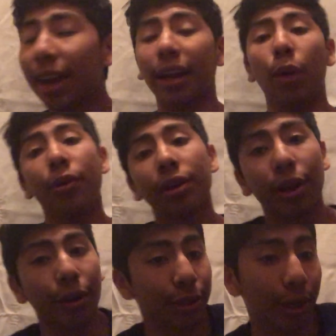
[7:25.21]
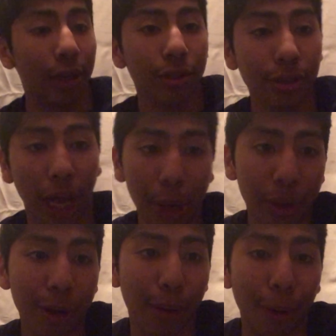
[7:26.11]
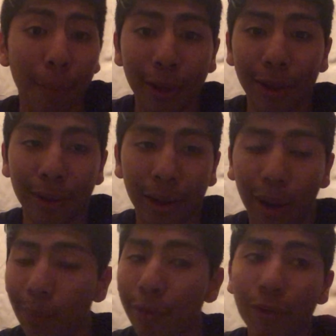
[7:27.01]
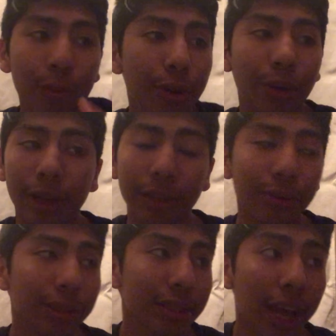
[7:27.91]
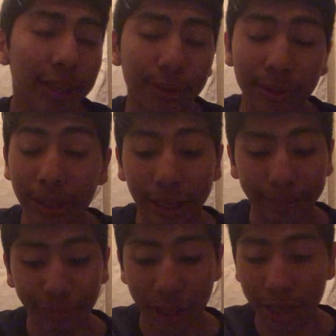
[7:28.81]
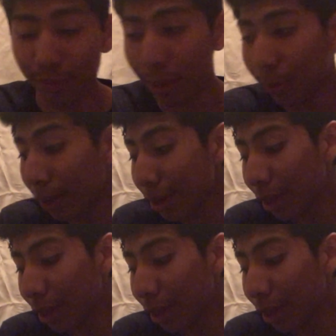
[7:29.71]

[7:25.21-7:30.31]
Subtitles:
died, I wouldn't care, because Gendry, I don't care about him. I'll be for real. Gendry is Gendry. People like